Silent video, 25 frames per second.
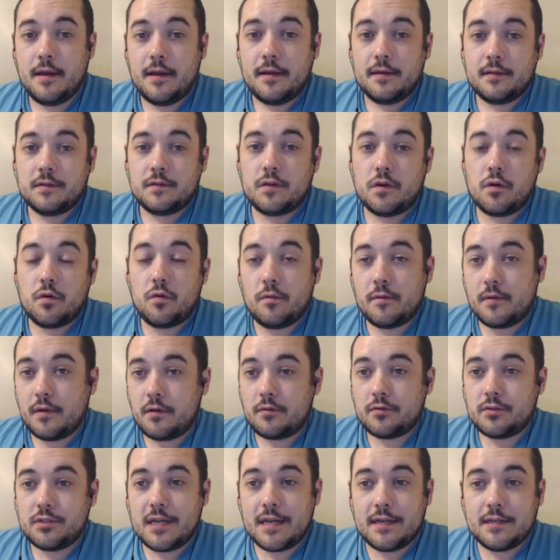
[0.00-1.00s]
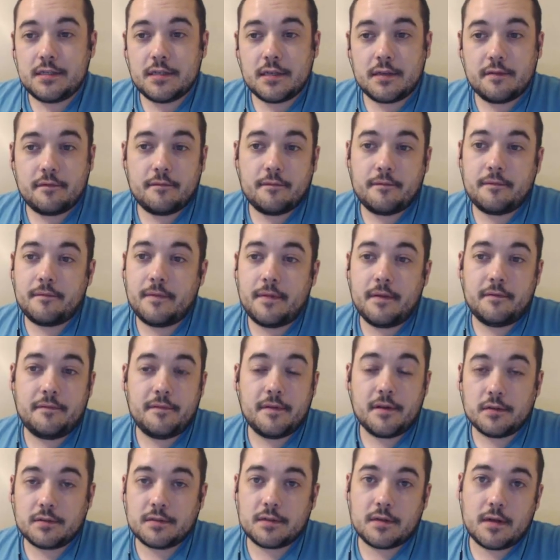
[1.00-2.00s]
So, changing the
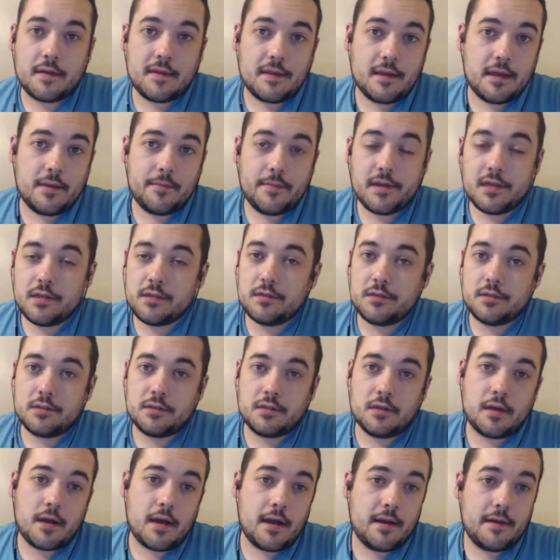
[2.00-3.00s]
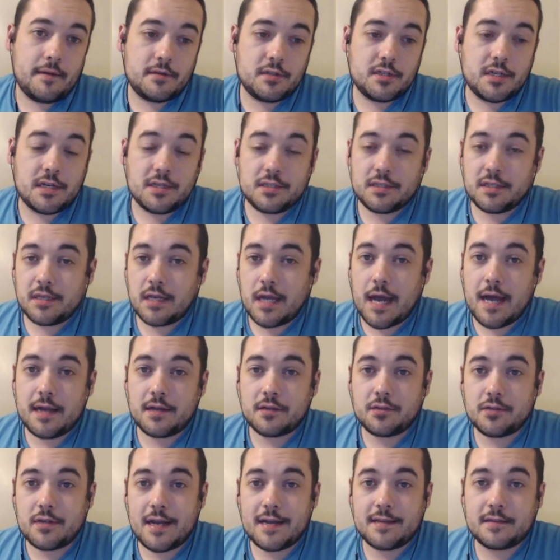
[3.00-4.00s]
filter on the image, changing
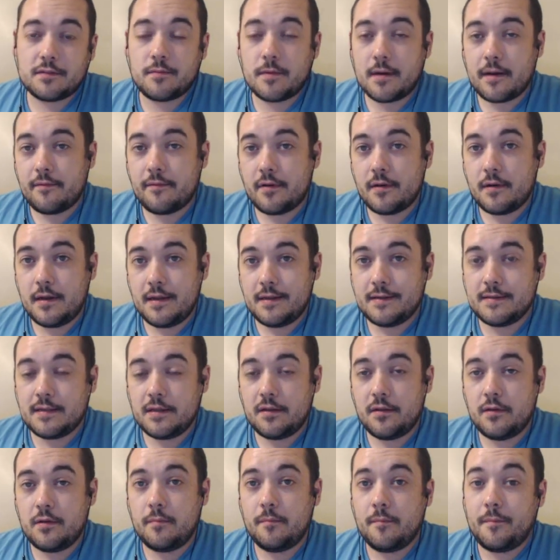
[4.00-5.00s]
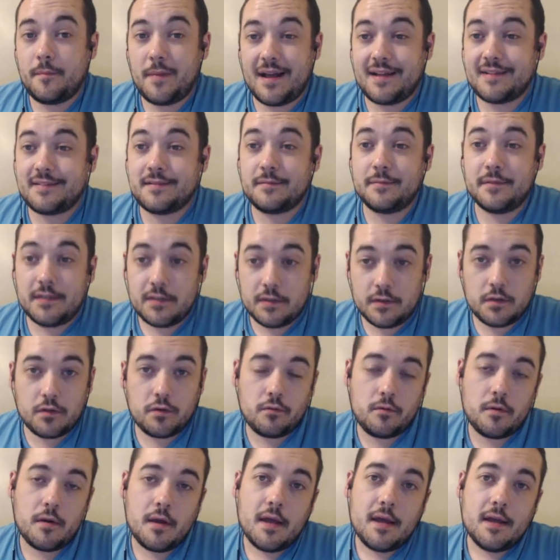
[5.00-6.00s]
contrast, whatever it is that you can possibly
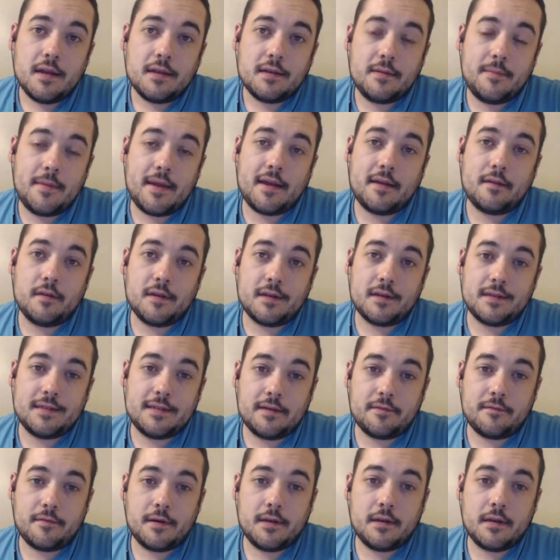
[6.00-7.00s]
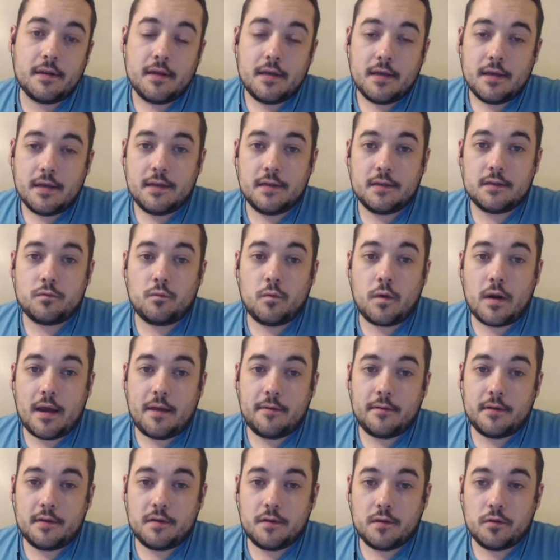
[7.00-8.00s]
do to make it look different is what
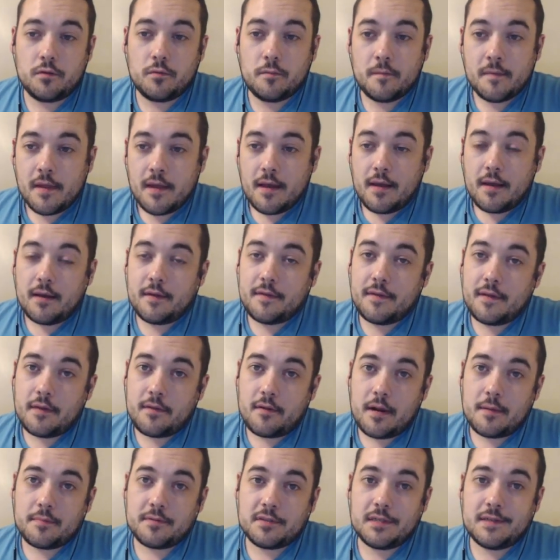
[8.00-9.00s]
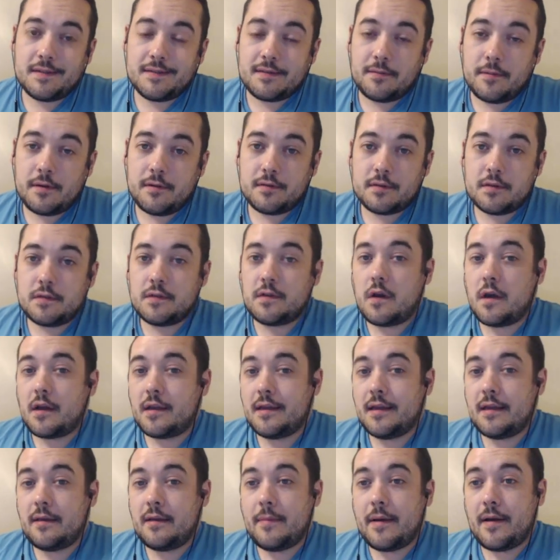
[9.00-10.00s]
I would do. The other option is somebody was
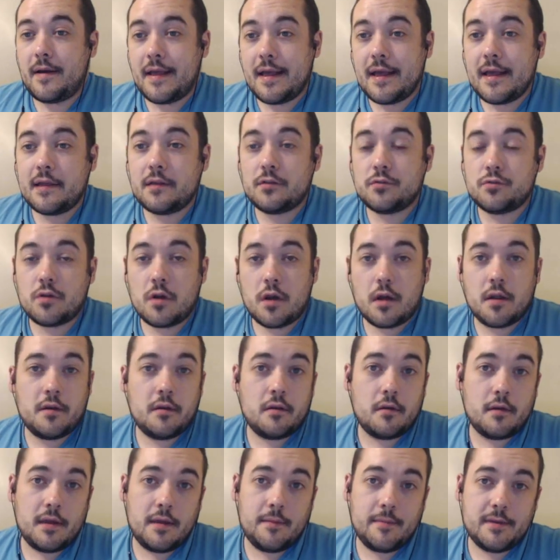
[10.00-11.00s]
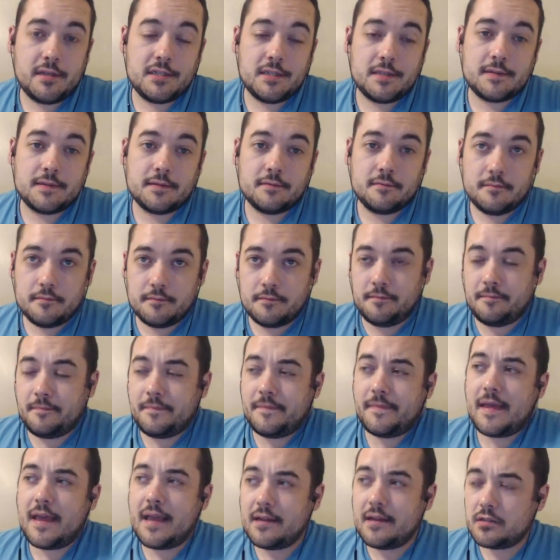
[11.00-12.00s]
talking about hand-drawn images.
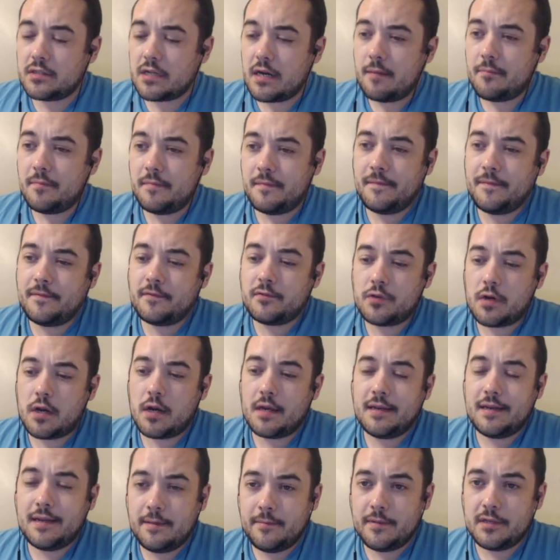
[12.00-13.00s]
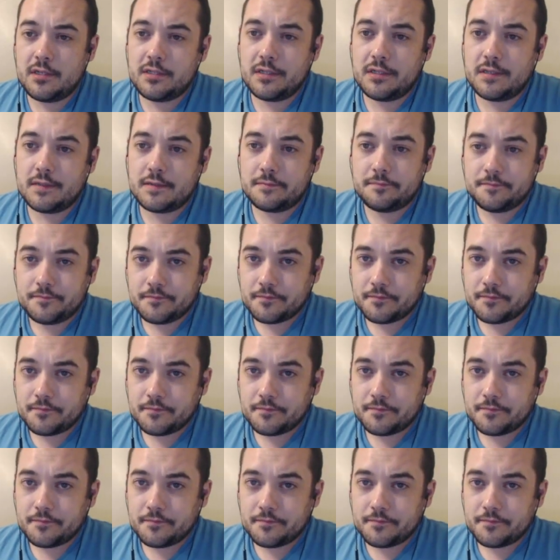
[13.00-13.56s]
Hand-drawn images